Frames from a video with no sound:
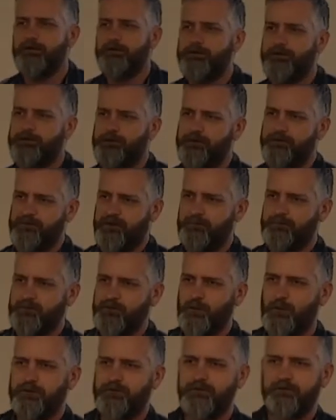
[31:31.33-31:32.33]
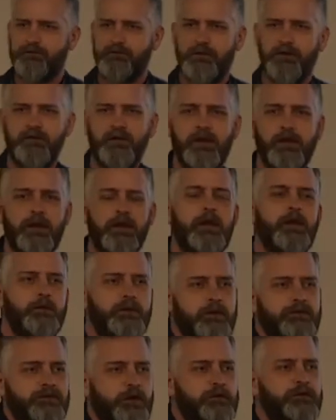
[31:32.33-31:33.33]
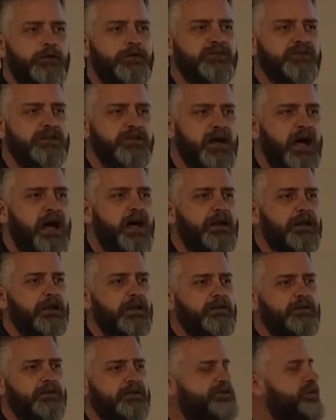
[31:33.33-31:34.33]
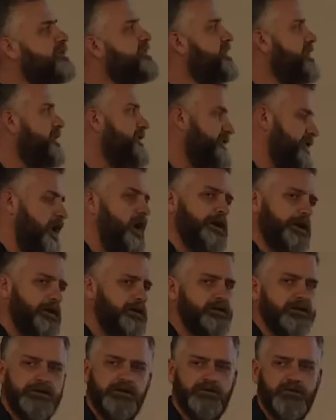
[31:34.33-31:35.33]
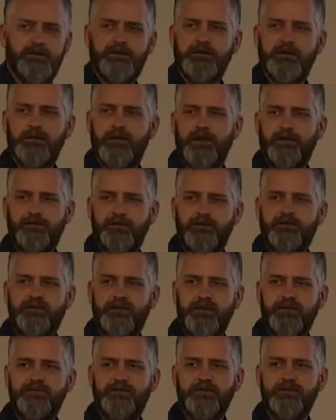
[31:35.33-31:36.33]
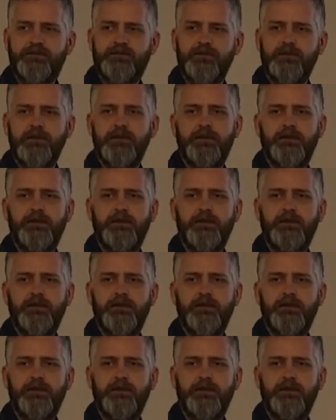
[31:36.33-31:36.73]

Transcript: So there's some choice involved. This isn't a sonnet, is it? Like this isn't.